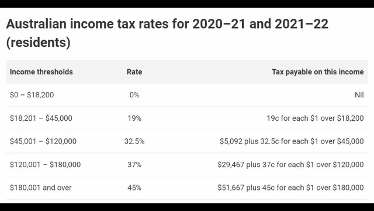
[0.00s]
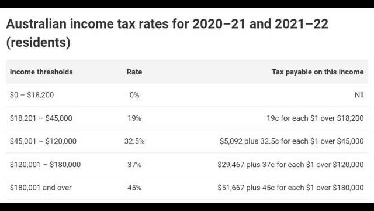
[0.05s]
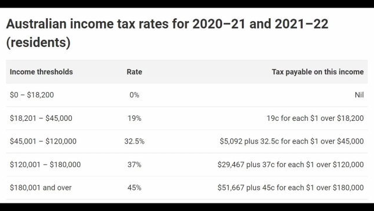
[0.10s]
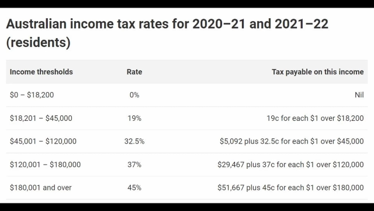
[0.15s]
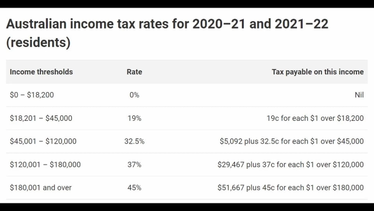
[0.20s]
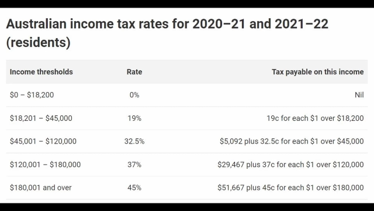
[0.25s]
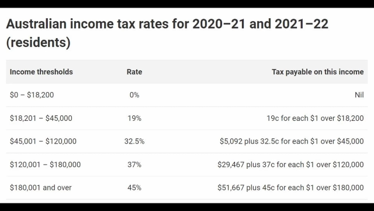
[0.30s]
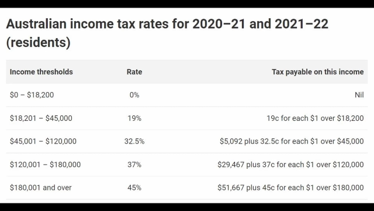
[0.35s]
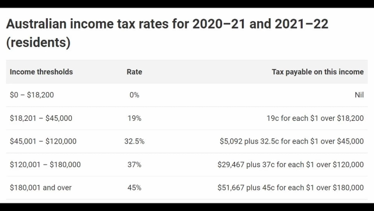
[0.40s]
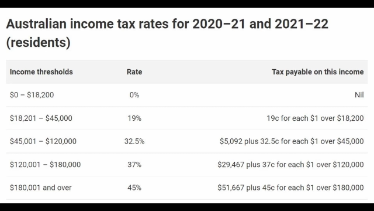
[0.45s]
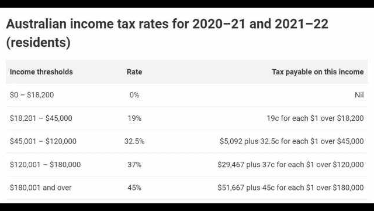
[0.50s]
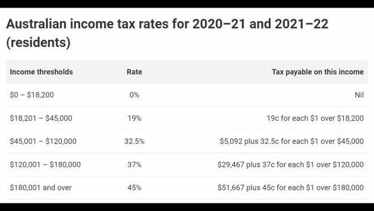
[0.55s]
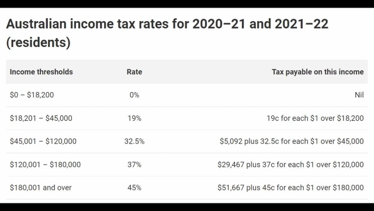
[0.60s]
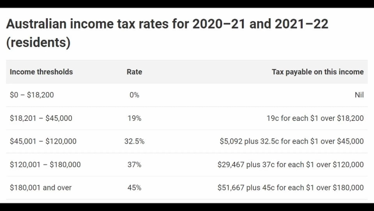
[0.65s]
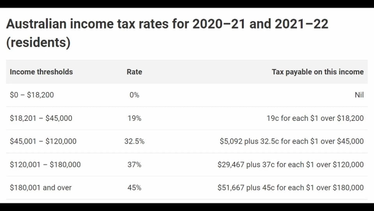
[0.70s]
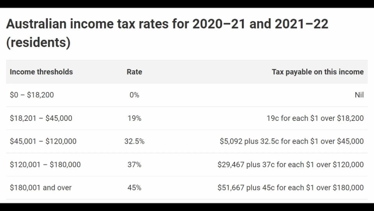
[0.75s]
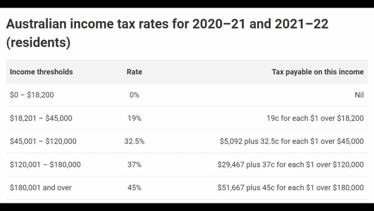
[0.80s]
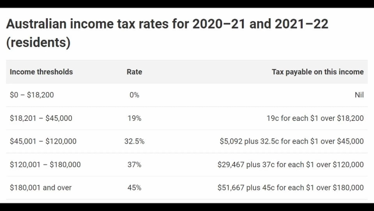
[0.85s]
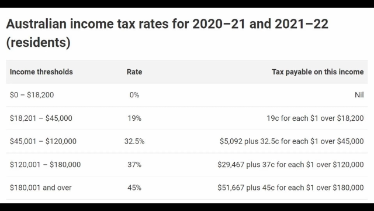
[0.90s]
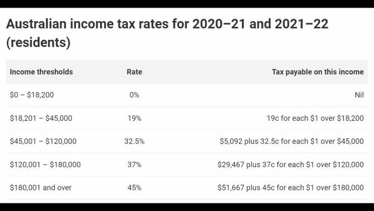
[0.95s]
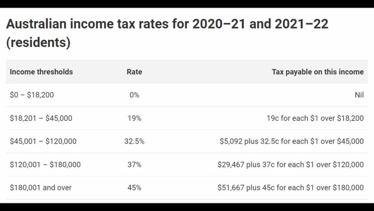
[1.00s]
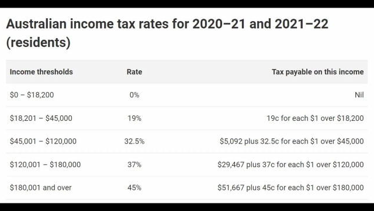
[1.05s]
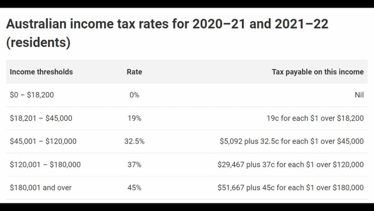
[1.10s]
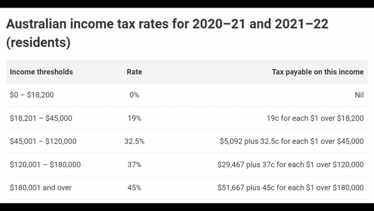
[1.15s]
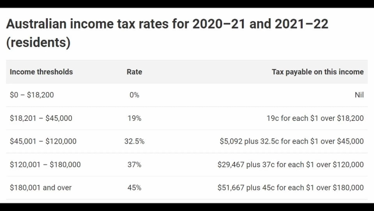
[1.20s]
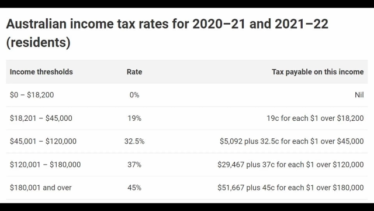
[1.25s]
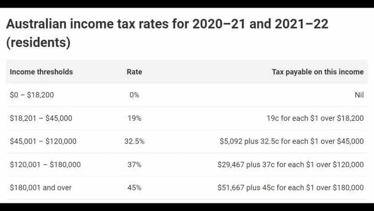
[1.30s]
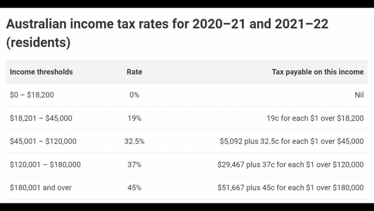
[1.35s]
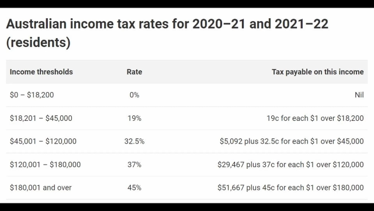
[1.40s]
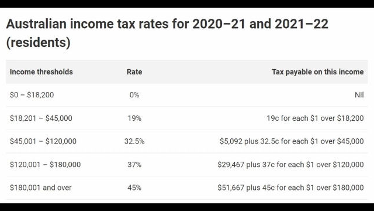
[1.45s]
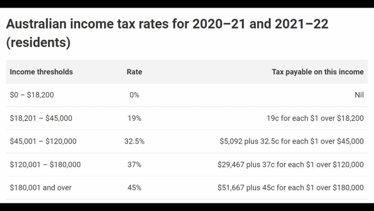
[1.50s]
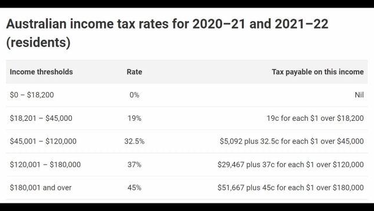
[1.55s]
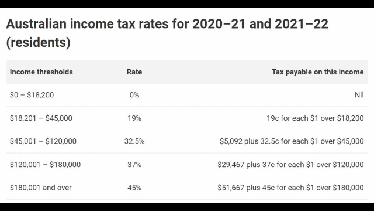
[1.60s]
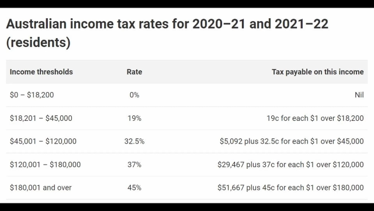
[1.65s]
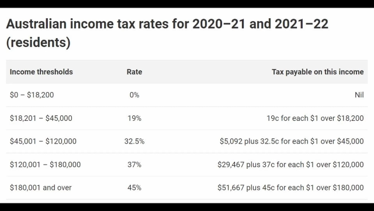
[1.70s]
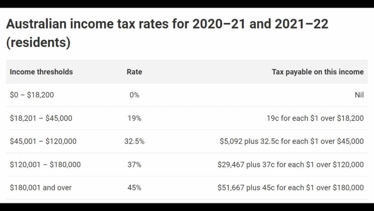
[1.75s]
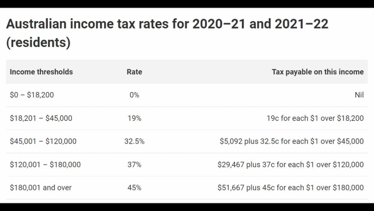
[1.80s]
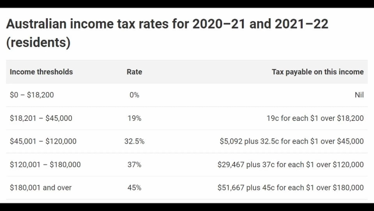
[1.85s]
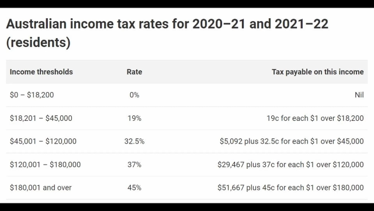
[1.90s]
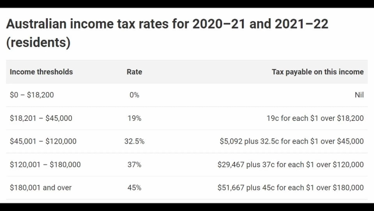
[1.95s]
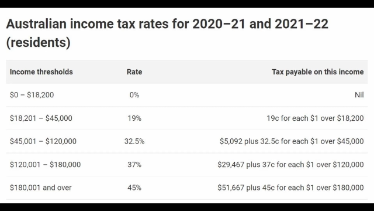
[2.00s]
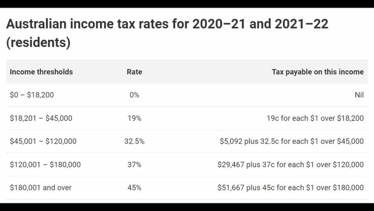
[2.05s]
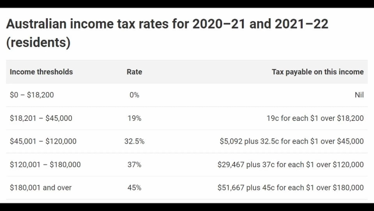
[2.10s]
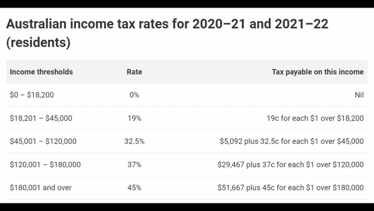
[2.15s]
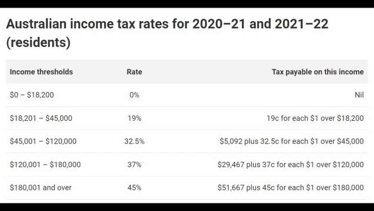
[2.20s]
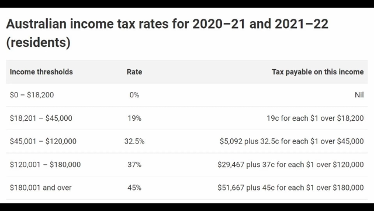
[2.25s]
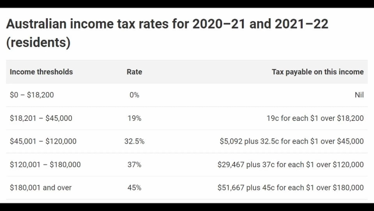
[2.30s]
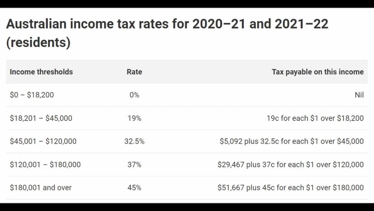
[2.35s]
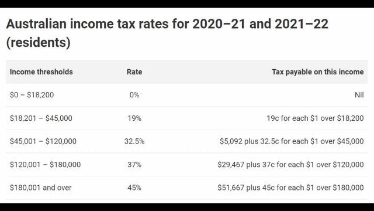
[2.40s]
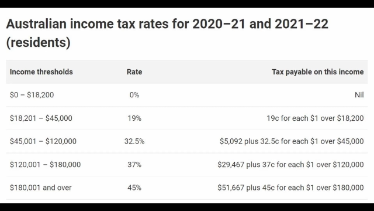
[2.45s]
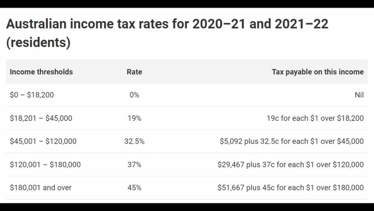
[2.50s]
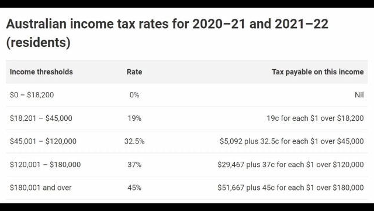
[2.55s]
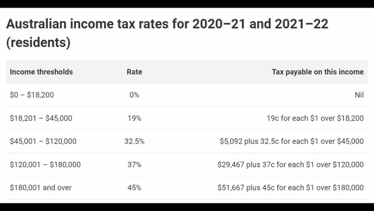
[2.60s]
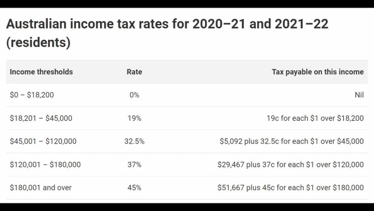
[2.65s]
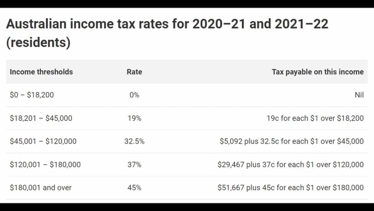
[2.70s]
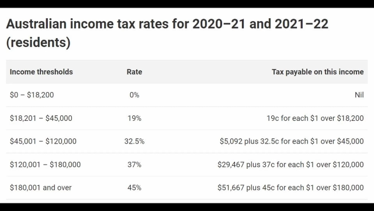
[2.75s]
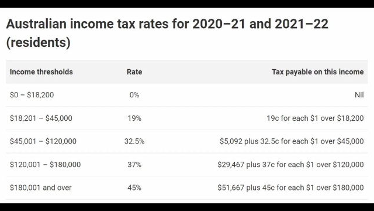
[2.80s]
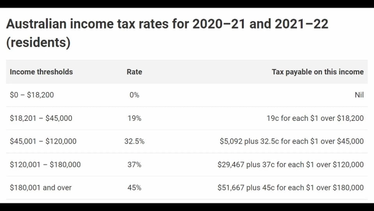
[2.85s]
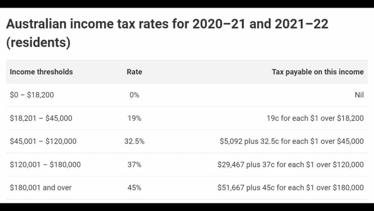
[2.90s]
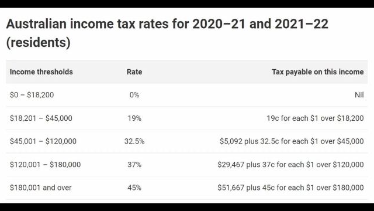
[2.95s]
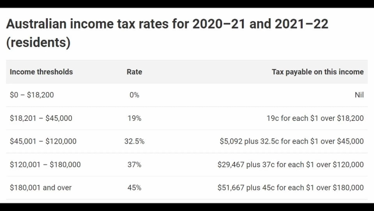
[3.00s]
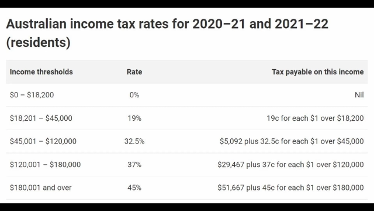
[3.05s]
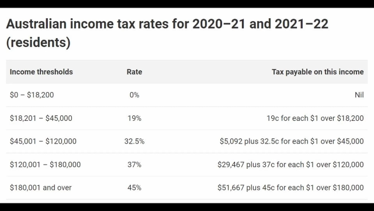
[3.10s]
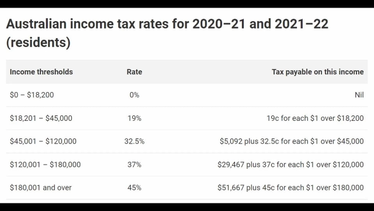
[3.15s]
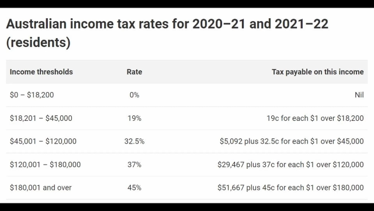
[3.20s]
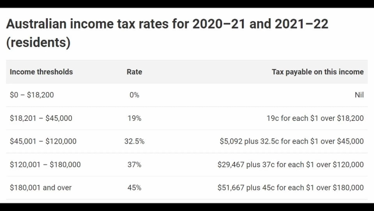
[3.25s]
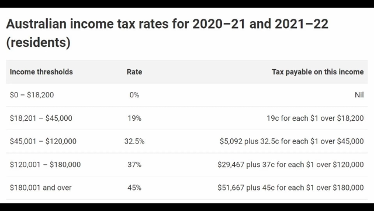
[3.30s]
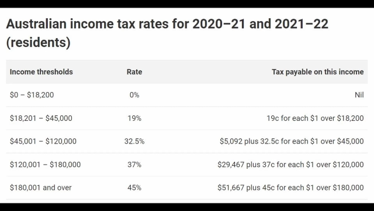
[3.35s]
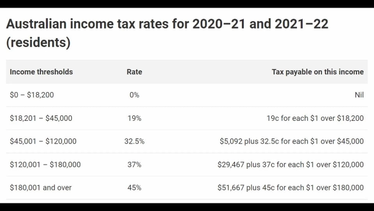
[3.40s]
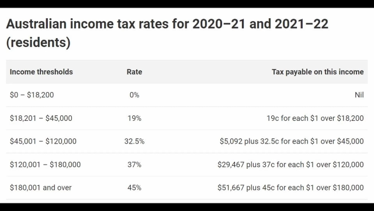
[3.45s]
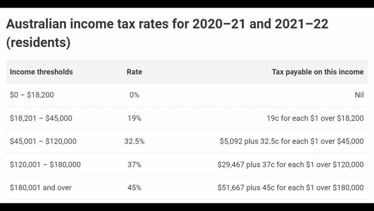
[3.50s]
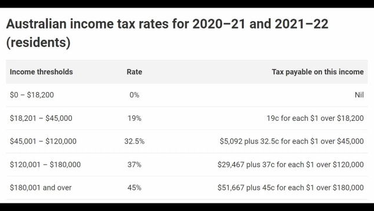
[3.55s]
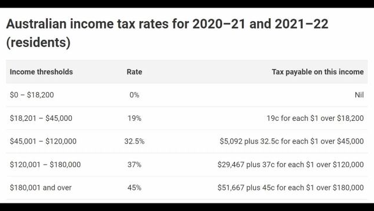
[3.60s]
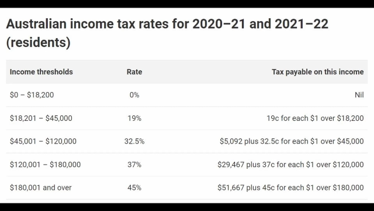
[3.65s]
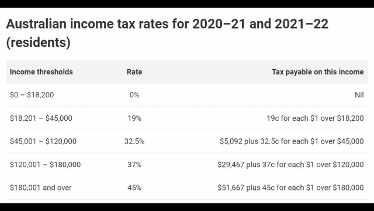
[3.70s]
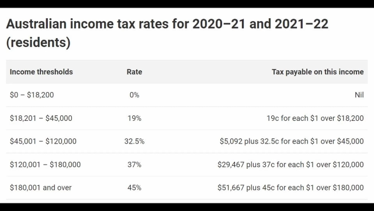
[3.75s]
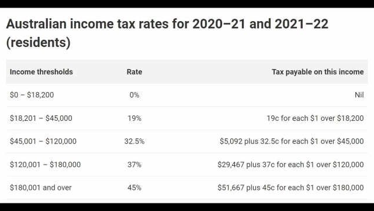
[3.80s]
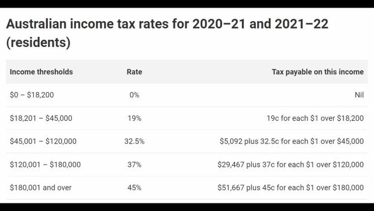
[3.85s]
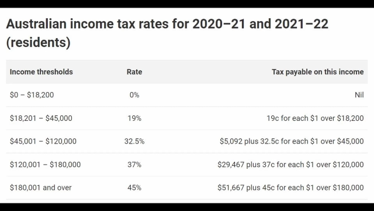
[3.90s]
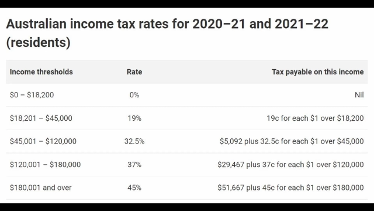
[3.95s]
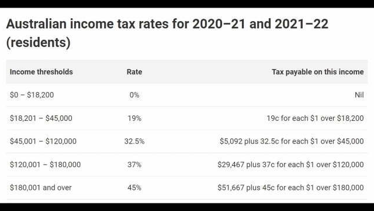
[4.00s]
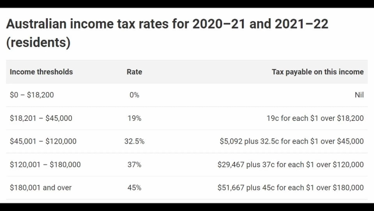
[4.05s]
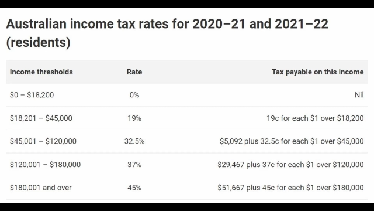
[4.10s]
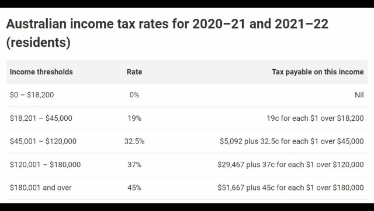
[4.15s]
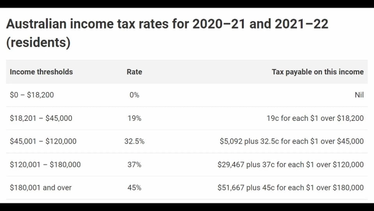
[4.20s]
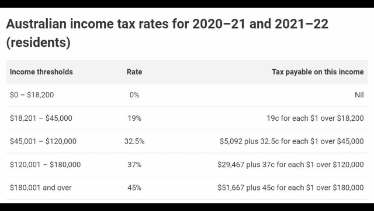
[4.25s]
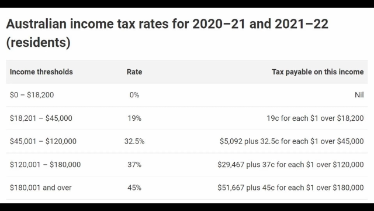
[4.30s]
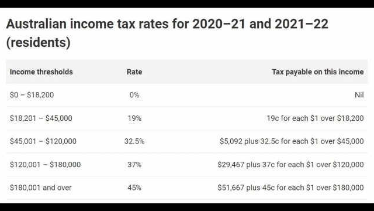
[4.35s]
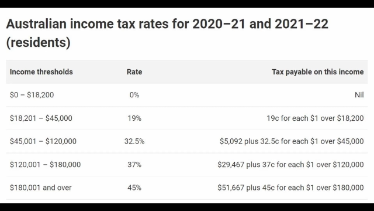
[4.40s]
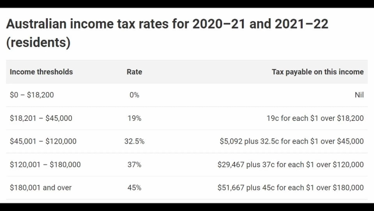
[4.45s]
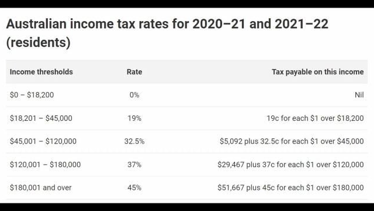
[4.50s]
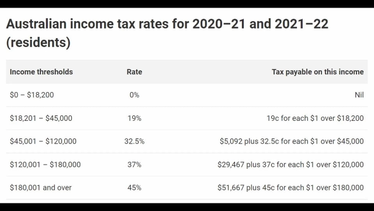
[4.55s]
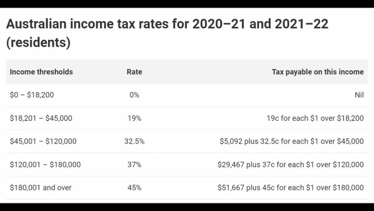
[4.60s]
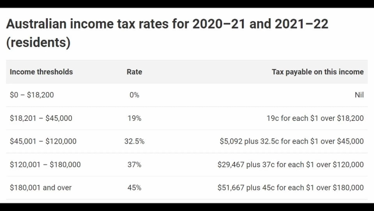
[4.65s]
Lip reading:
(no speaker visible)